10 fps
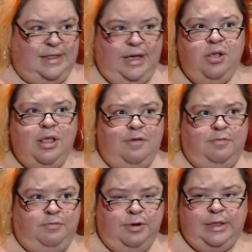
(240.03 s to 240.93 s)
they all have
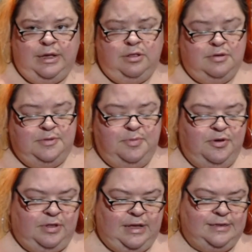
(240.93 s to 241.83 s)
really close
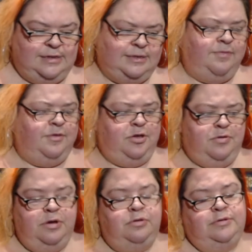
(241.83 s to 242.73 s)
birthdays, except for
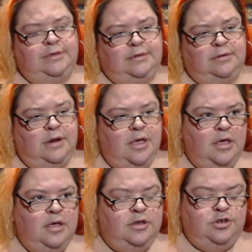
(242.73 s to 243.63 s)
Una, who's in
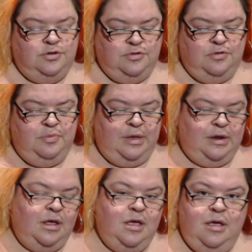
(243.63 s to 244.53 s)
June. But
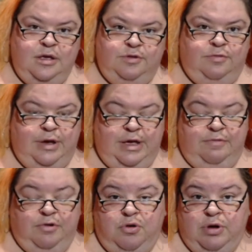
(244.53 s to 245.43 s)
we
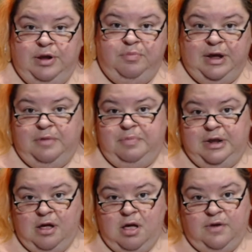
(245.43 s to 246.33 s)
were going to break a
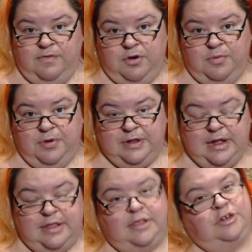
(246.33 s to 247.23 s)
piñata for her birthday,
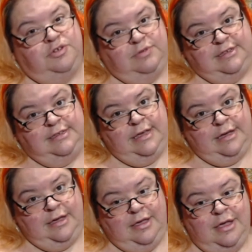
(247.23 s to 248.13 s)
and then she was sick.
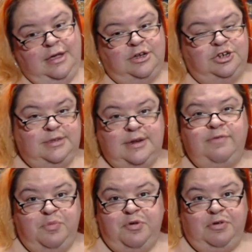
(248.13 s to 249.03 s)
She's
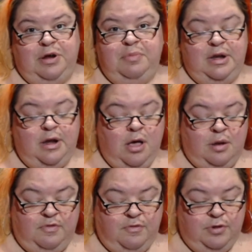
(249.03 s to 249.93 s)
never broken a piñata
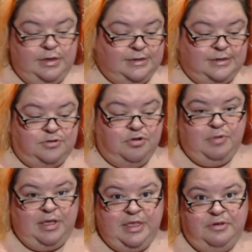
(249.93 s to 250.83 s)
before. This is
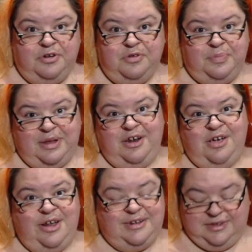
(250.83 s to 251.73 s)
Norway. They don't do
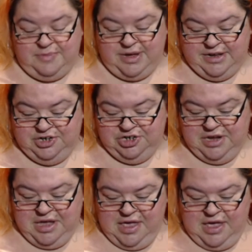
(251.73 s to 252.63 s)
piñatas so much,
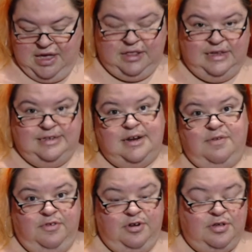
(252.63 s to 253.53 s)
at least not
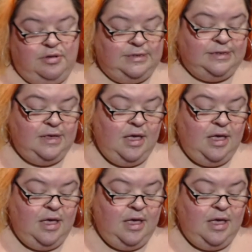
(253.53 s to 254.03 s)
for adults.